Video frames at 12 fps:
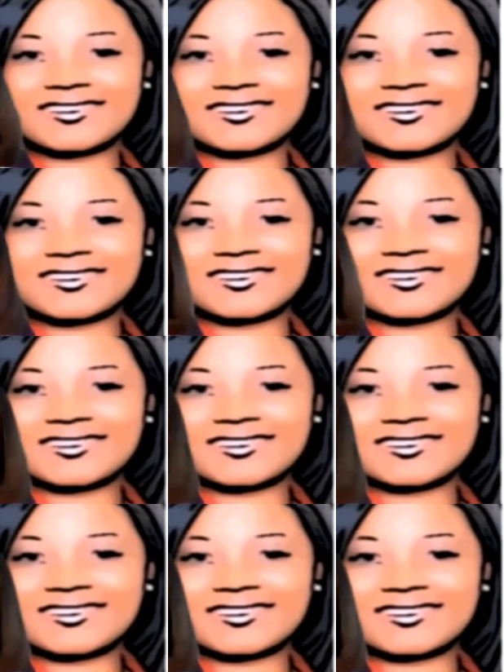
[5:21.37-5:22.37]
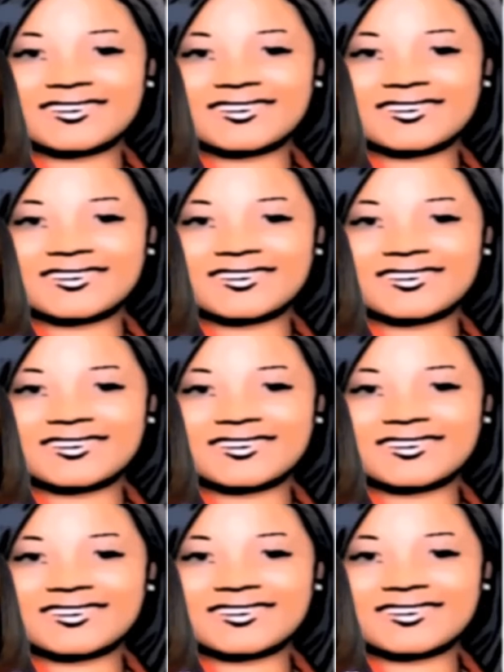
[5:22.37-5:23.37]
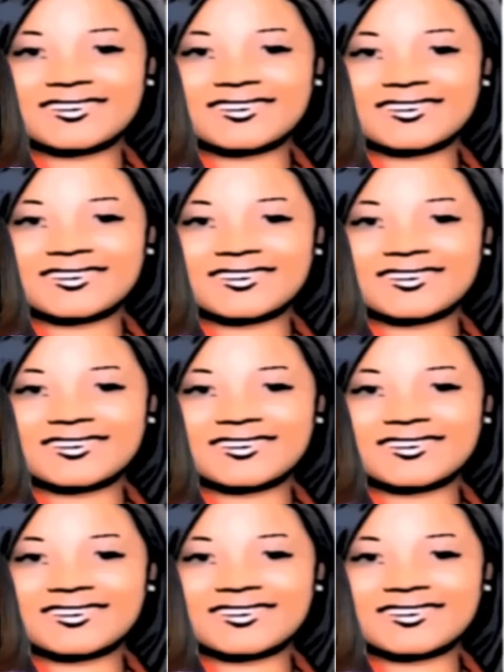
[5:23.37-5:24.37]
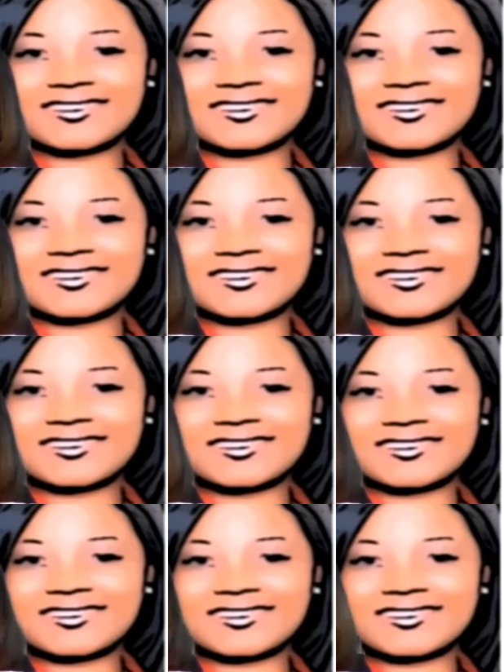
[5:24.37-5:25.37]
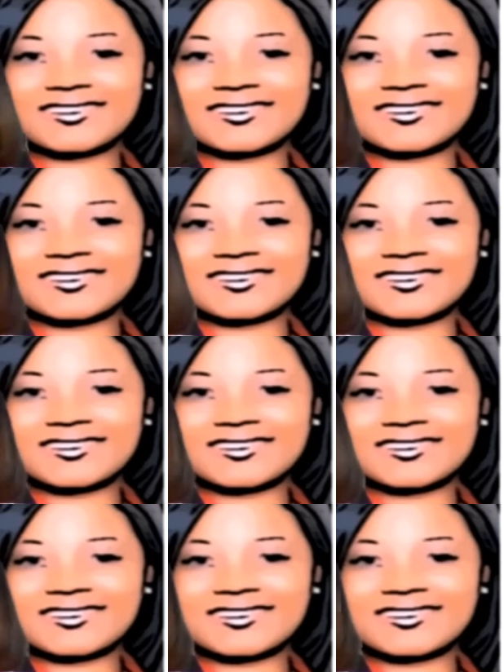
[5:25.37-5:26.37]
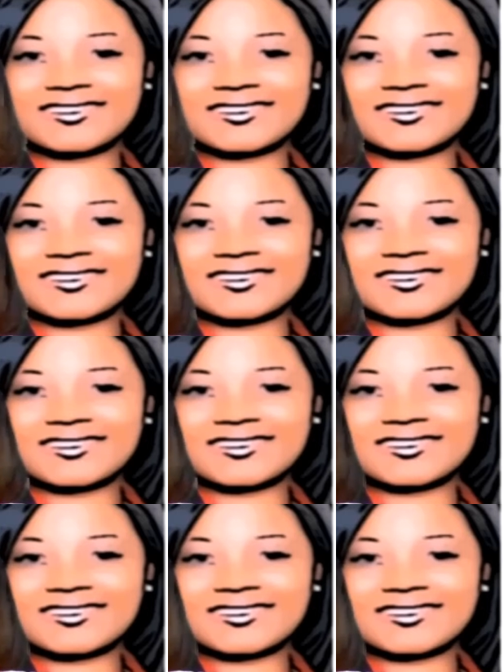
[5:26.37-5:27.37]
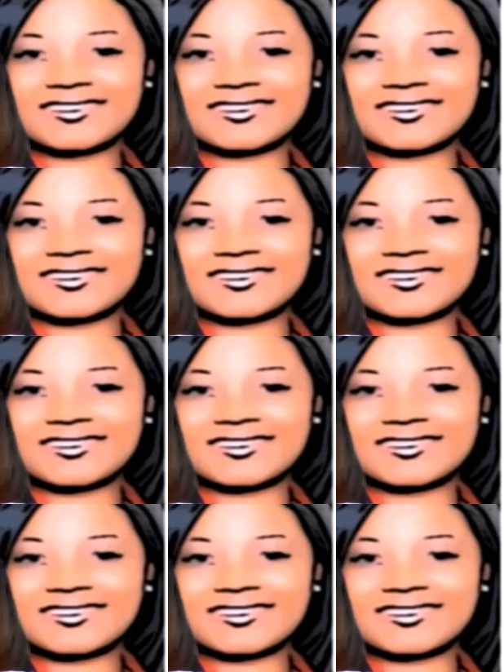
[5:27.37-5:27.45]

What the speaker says: (silent)